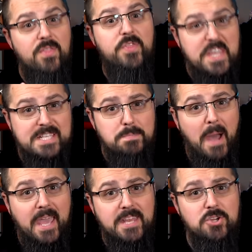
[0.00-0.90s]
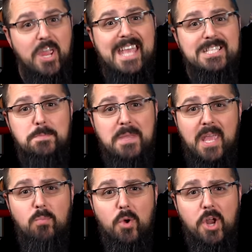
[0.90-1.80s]
These Pioneer
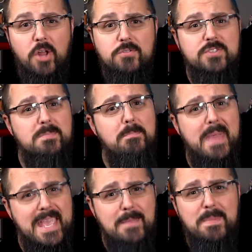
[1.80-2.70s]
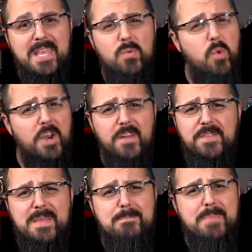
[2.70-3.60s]
HPM 100s may be one of
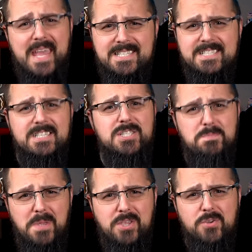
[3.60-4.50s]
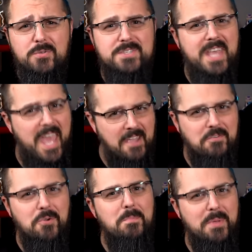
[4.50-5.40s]
the best speakers
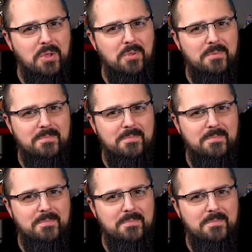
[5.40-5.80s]
ever built.